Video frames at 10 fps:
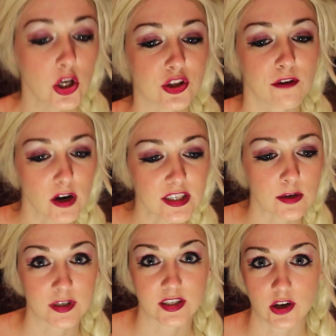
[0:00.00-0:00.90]
So first
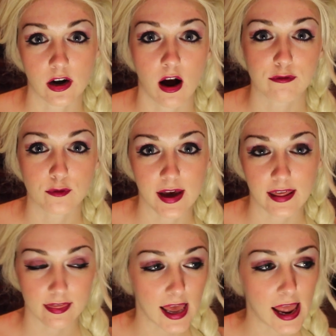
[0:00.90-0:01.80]
I want to start off
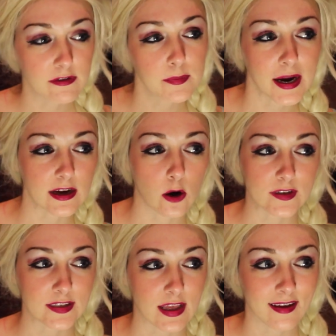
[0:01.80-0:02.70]
with everybody
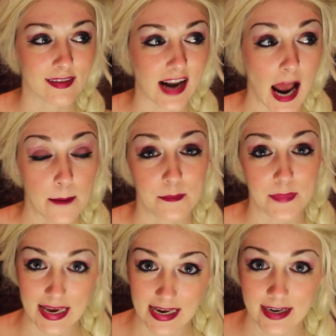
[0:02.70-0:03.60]
always thinking that I'm
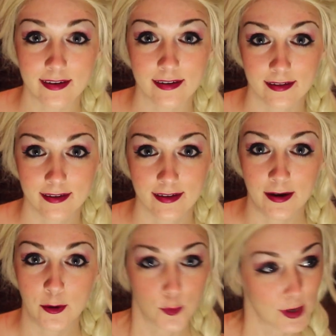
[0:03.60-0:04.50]
mean.
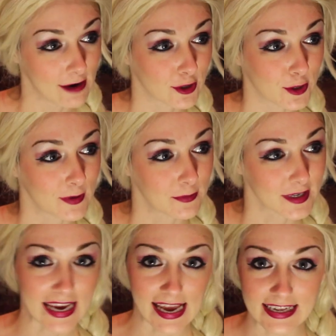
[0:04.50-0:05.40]
Whenever we
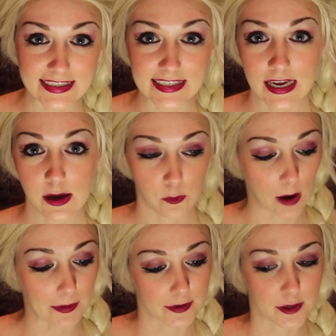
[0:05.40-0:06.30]
were kids,
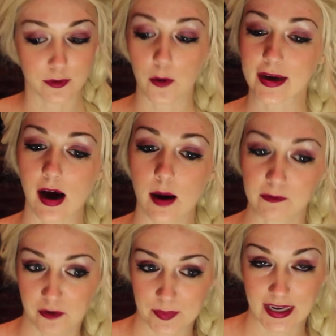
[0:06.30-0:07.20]
while we were growing
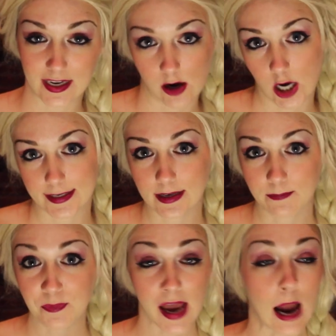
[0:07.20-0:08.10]
up, for me and
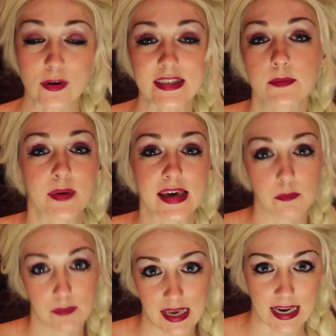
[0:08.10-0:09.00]
Anna, I wasn't
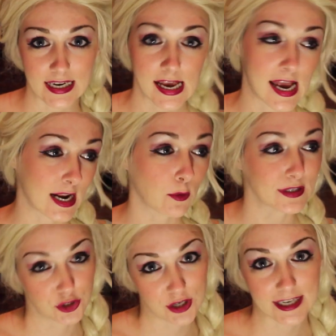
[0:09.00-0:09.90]
being mean and I
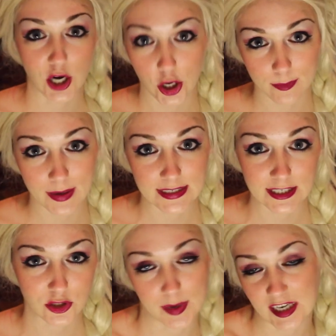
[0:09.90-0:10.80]
wasn't trying to hurt my
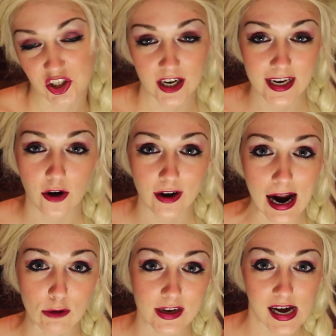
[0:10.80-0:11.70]
sister by shutting her
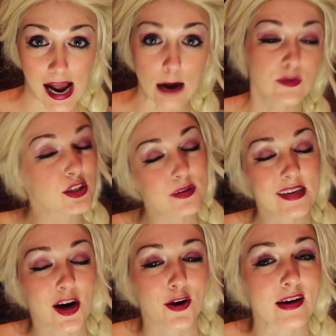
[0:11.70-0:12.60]
out. I was
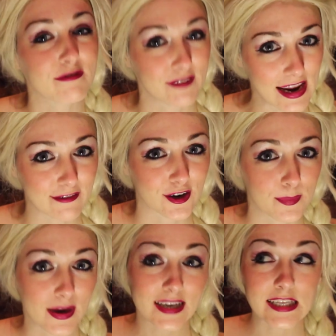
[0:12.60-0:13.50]
doing her a
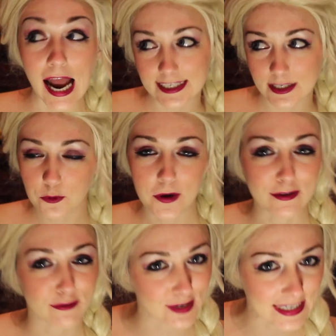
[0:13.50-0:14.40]
favor because I didn't want
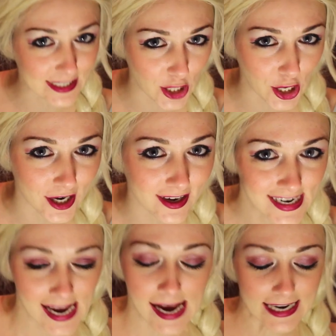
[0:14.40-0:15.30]
to freeze her
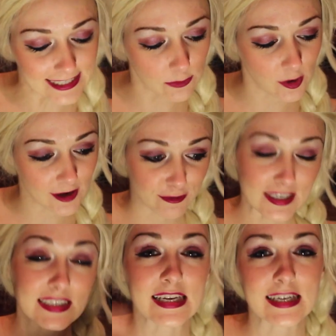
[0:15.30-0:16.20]
and I didn't want to
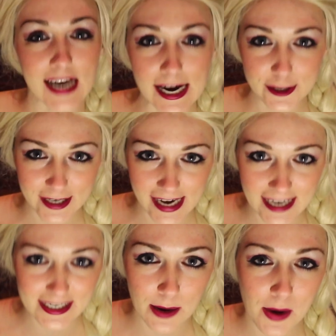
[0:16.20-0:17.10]
freeze the entire
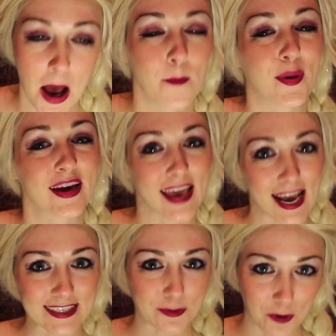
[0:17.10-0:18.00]
kingdom, but
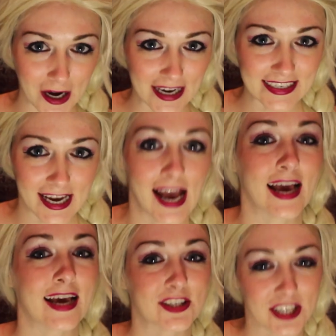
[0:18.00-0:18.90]
guess what?
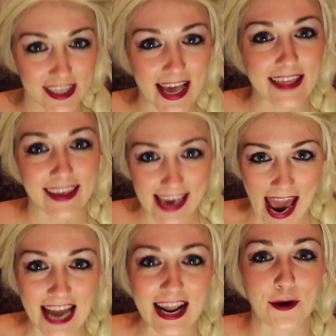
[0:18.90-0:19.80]
She let the
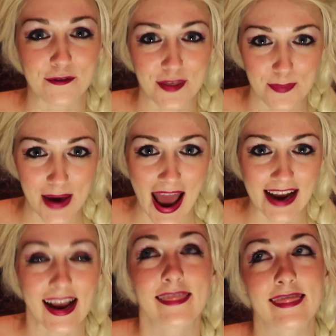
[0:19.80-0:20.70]
cat out of the
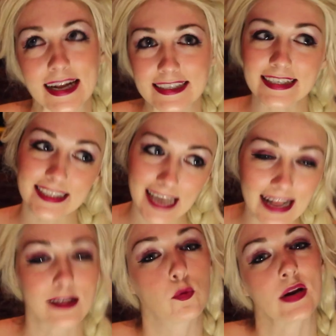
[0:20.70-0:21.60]
bag and that's
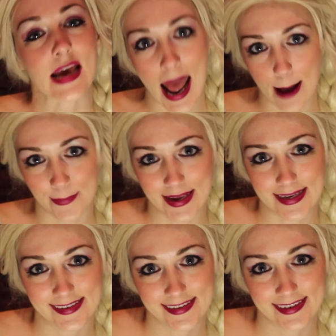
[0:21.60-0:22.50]
exactly what
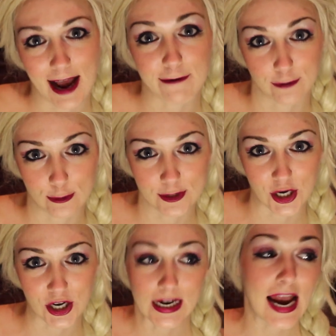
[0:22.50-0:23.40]
happened. I froze
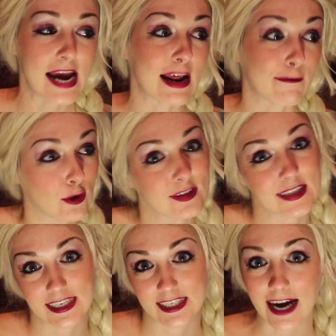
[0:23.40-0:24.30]
her and I froze
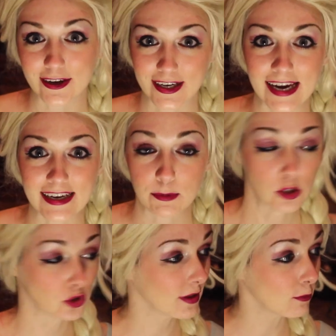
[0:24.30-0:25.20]
the entire kingdom.
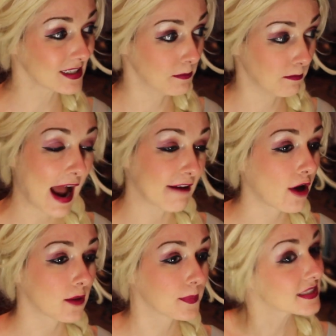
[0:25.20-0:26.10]
So that wasn't my
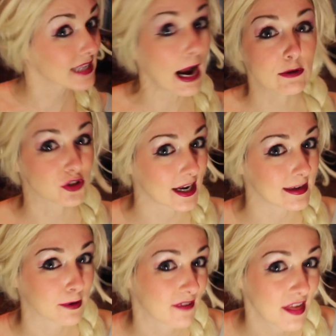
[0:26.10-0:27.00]
fault because I was
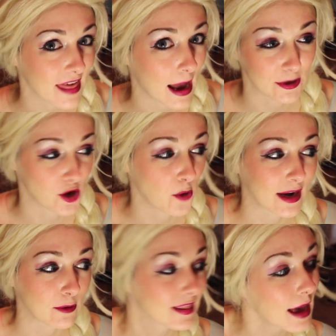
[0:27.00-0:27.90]
trying to prevent that, but
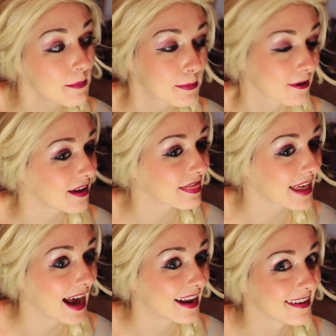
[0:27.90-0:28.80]
nobody would let me prevent
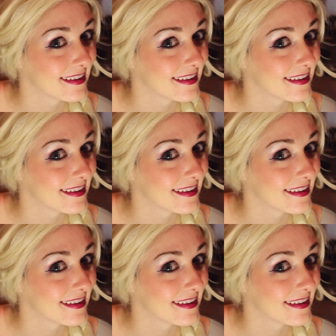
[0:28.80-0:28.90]
that.